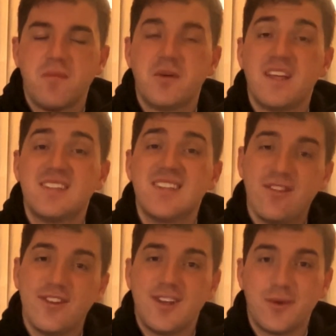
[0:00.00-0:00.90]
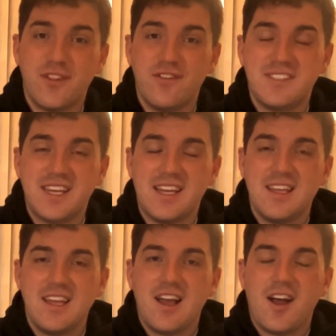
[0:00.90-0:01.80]
But it's definitely worth a visit,
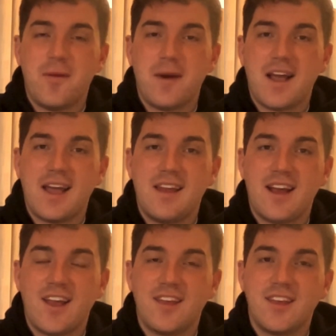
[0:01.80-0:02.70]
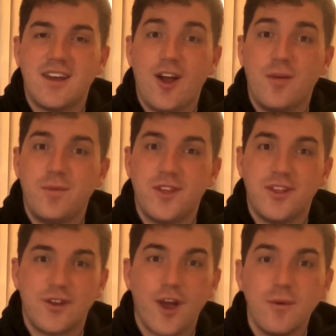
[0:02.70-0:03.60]
and I hope that
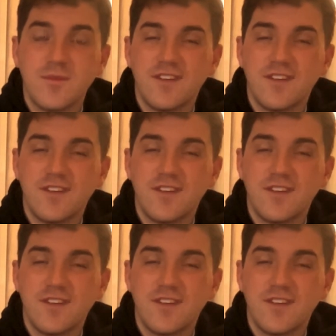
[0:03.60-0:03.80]
you go.